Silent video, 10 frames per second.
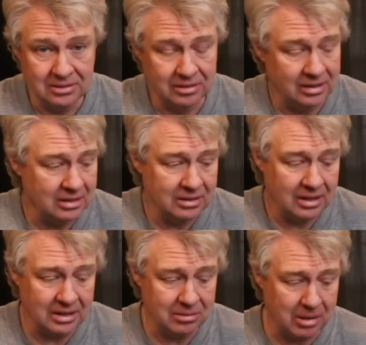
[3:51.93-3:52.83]
They
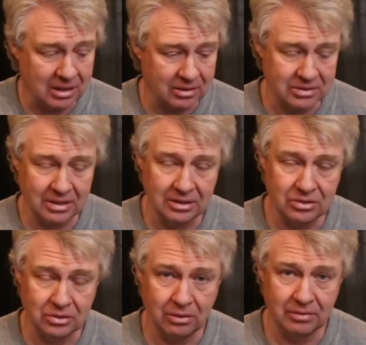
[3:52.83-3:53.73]
didn't make this thing to
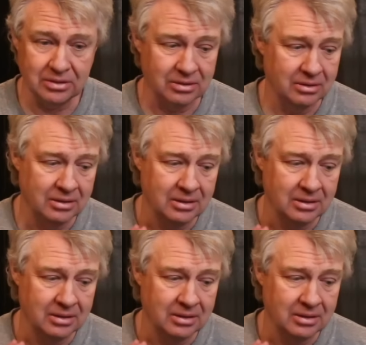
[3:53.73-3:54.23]
service.